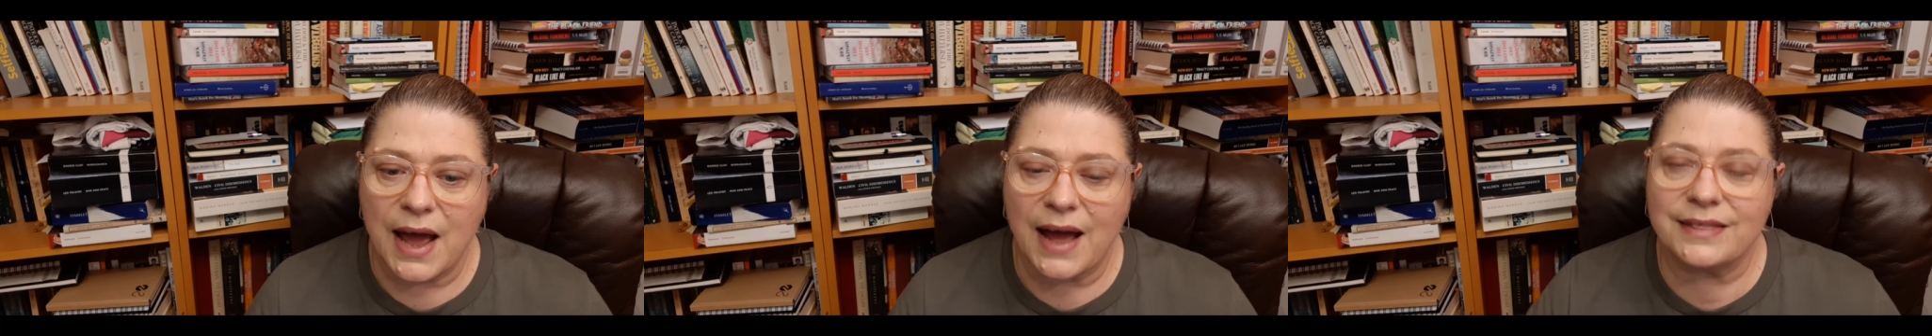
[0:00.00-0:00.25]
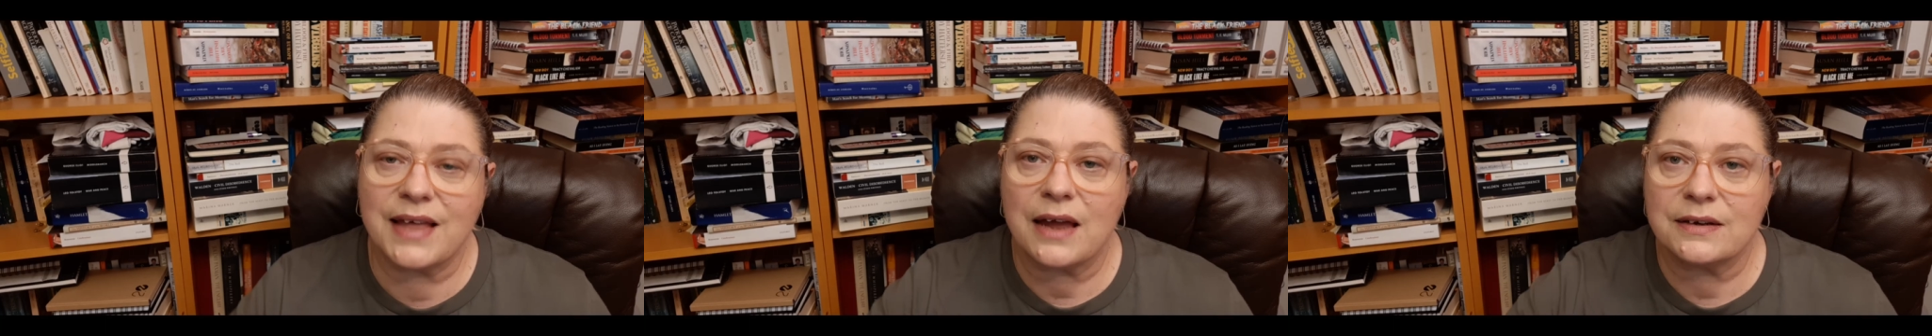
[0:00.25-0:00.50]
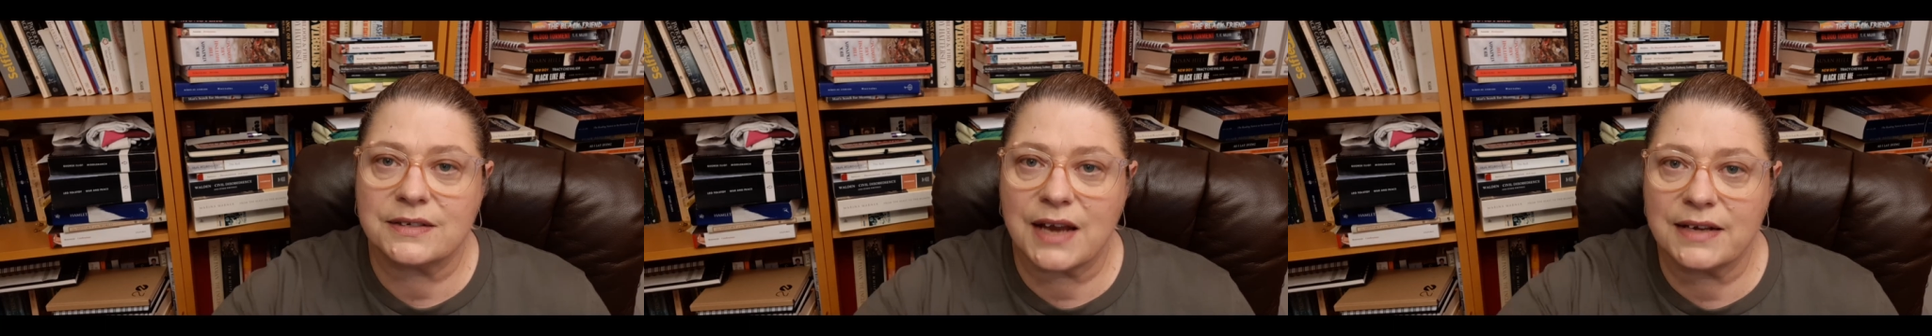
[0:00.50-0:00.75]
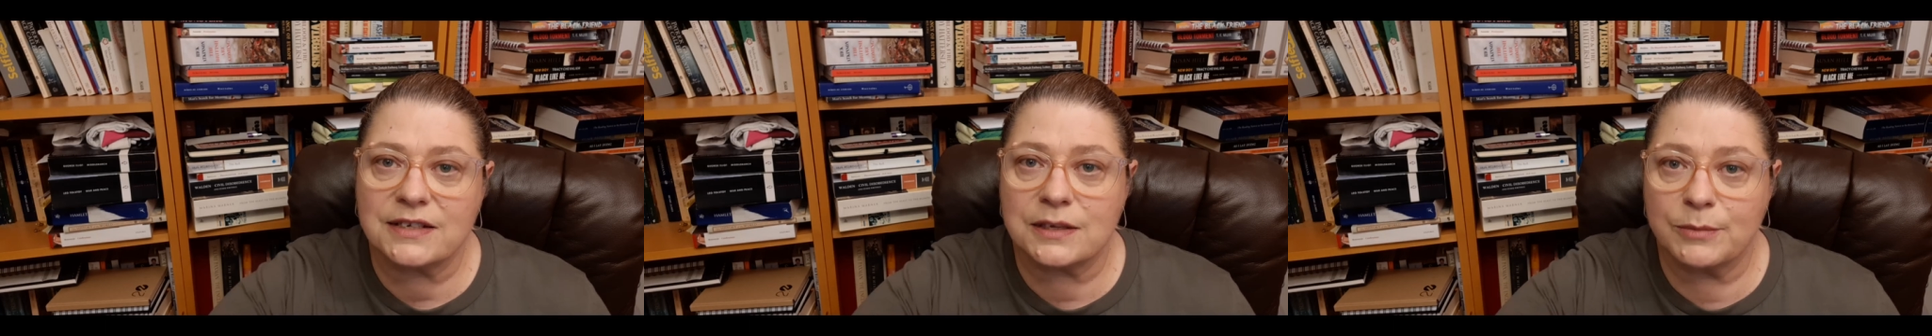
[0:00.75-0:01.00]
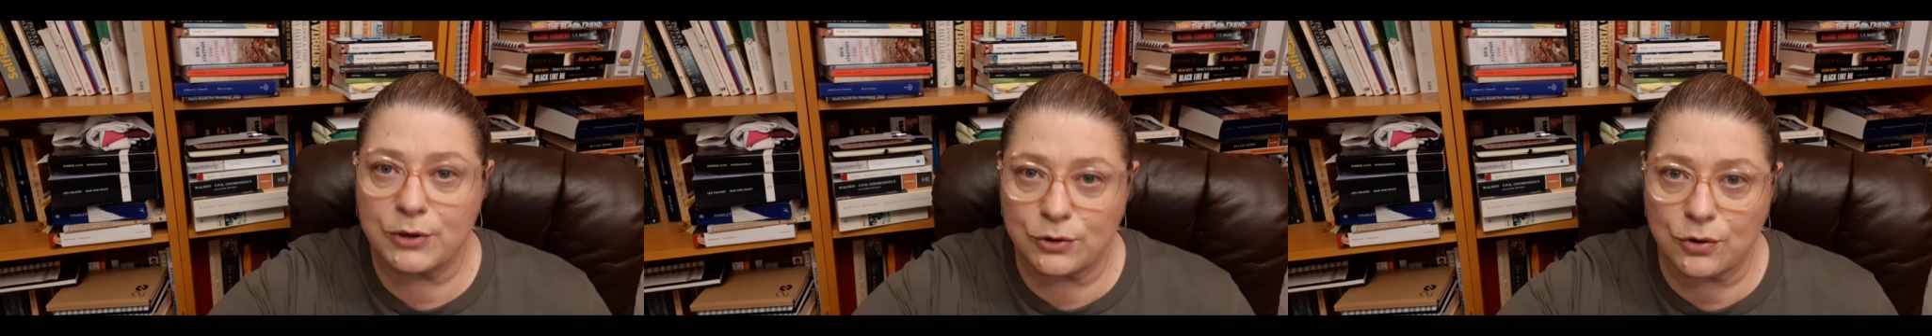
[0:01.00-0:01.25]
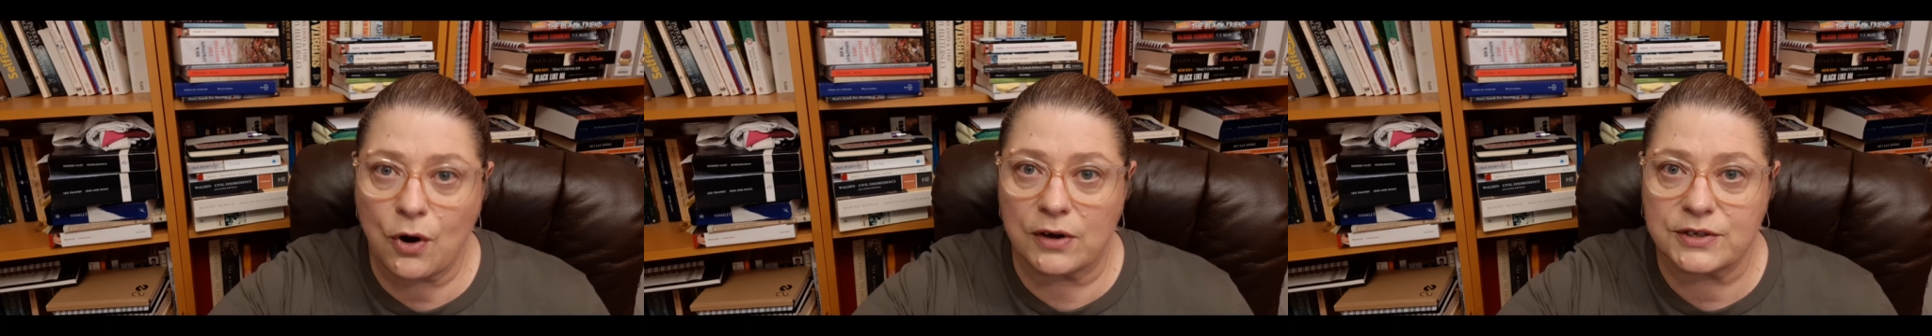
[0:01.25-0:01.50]
and that takes them
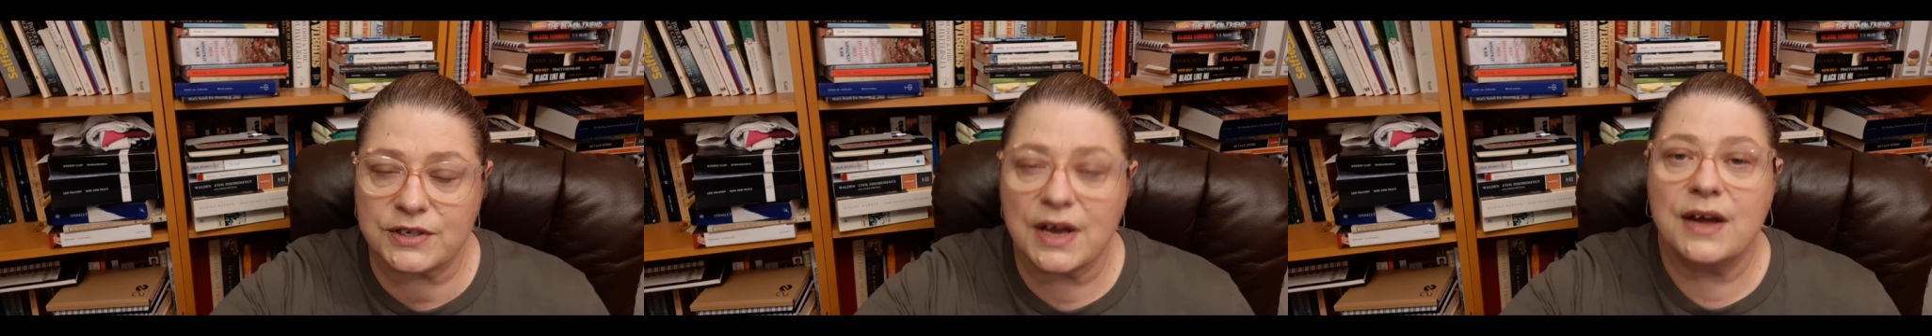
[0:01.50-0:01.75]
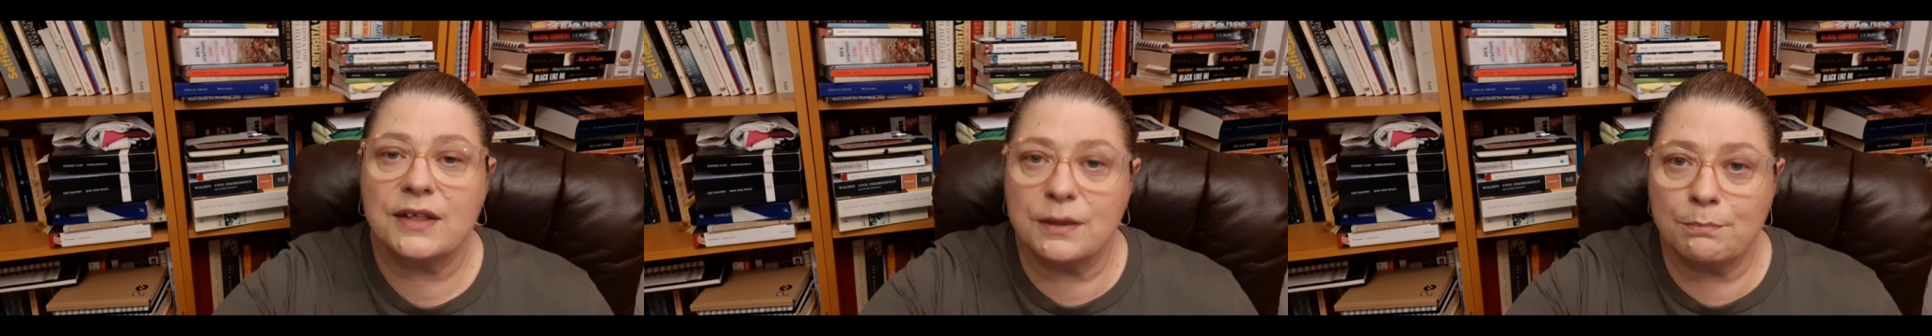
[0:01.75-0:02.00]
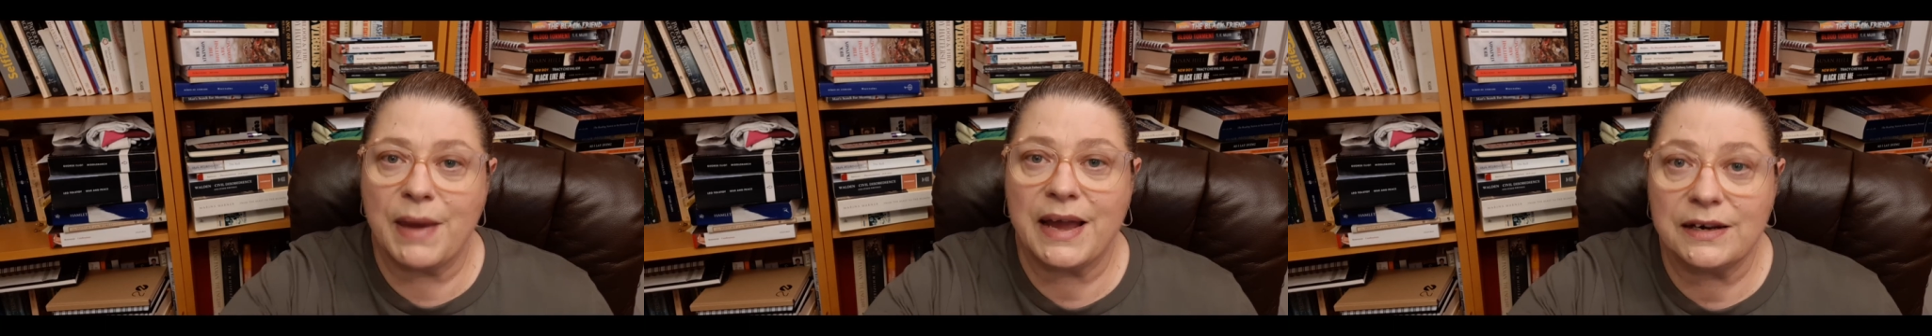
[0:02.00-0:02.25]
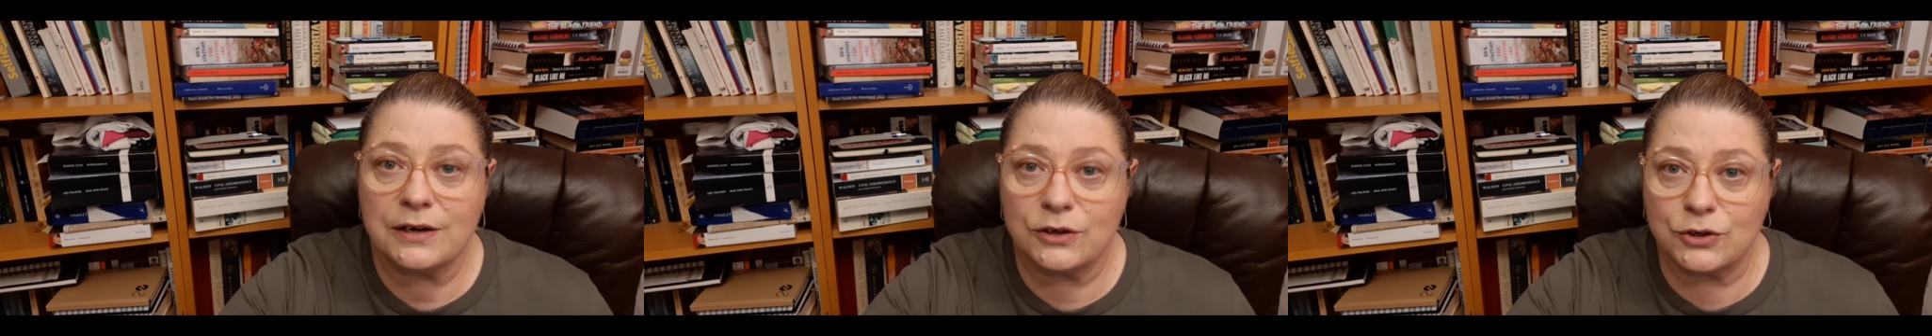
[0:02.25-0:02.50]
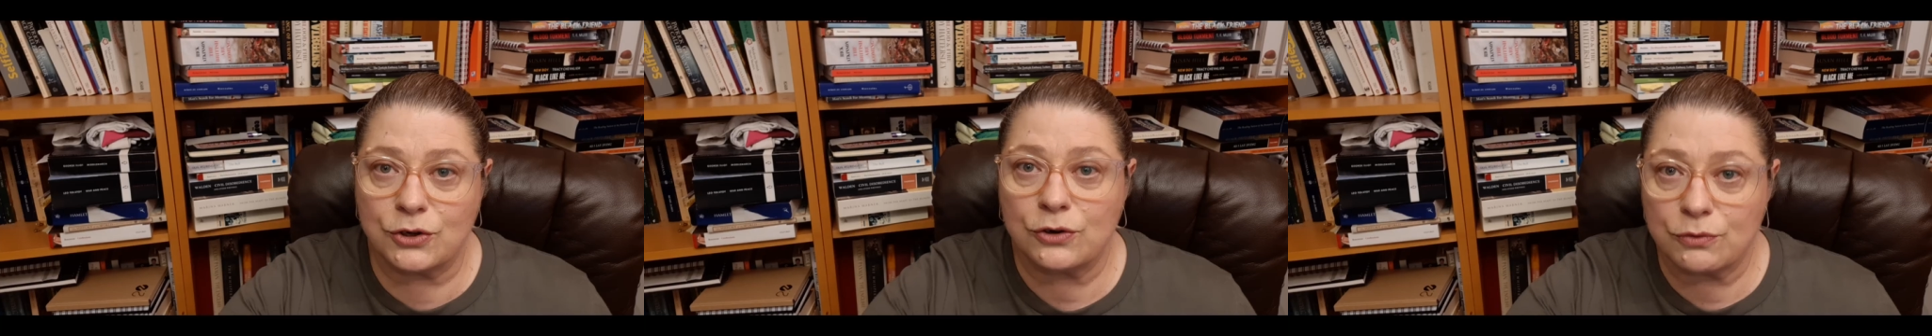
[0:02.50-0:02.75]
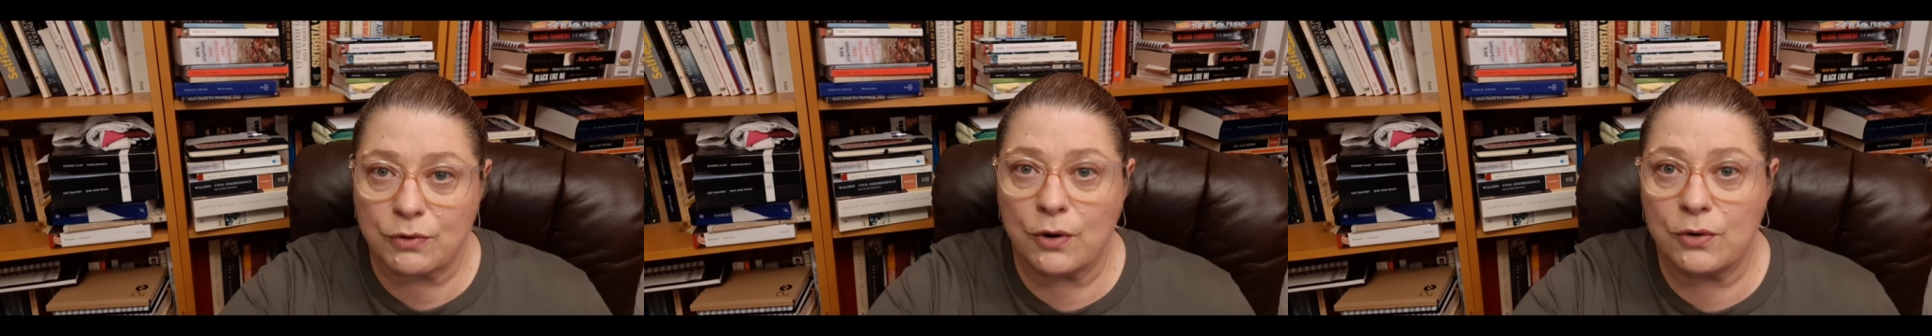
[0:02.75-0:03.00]
across the main
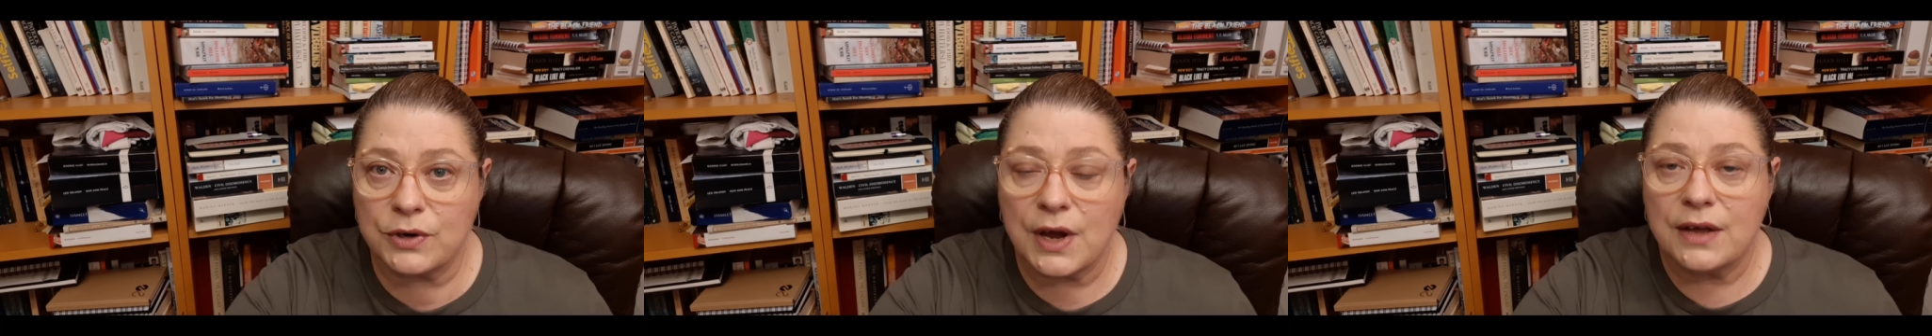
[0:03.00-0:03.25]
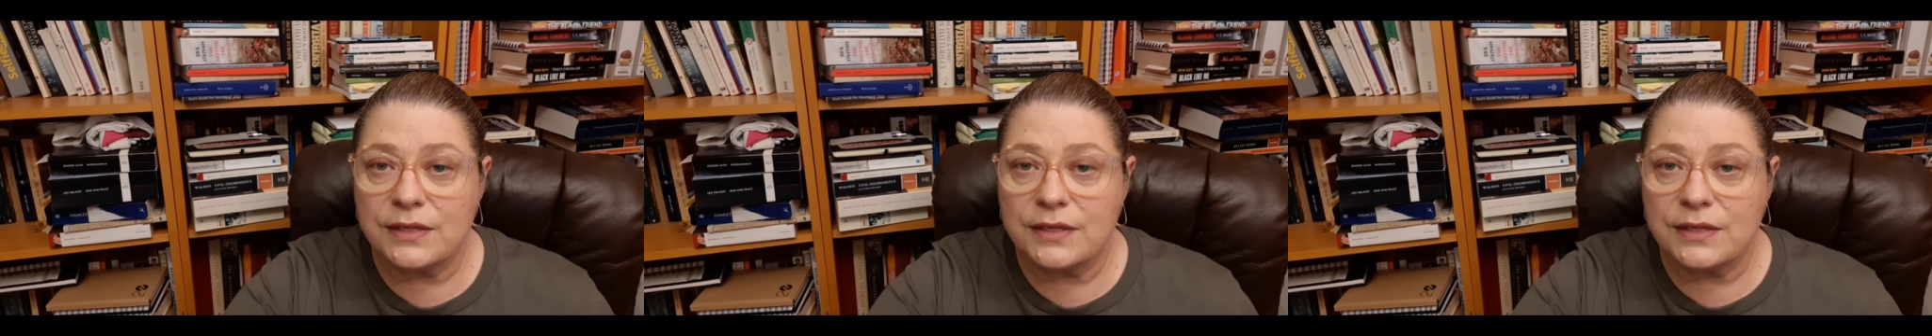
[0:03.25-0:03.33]
dirt road